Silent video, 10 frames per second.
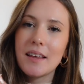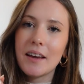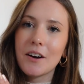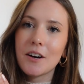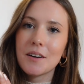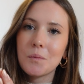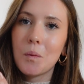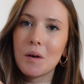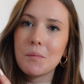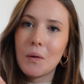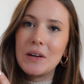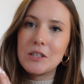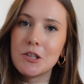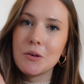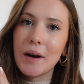they are
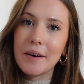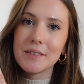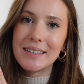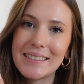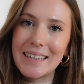1.2 ounces